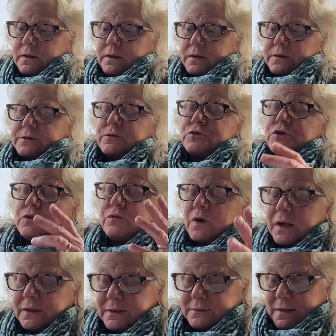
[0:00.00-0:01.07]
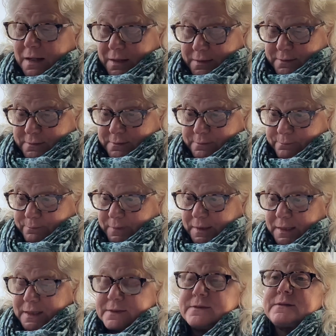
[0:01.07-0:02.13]
So Giovanna dies at
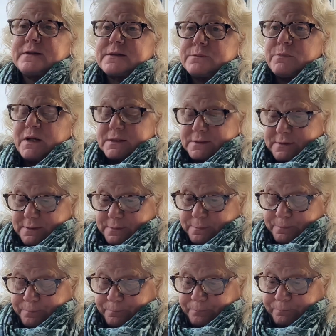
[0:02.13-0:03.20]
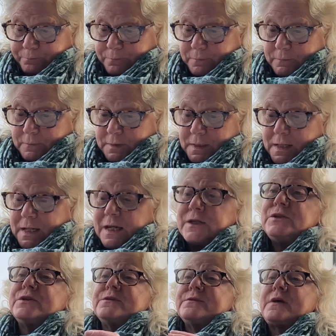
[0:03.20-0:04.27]
age 6 months.
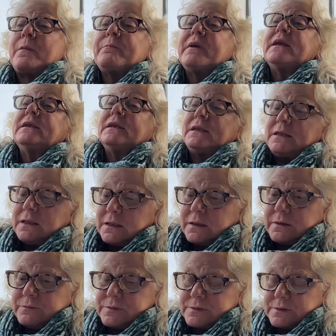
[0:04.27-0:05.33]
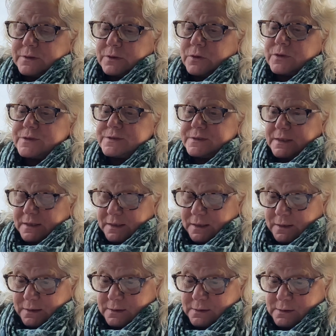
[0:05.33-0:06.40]
And Giuseppe leaves
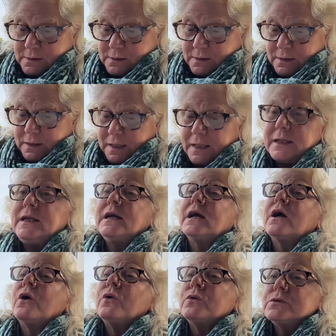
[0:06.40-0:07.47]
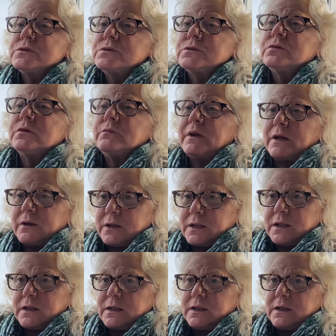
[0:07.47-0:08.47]
Christina, and he goes to America.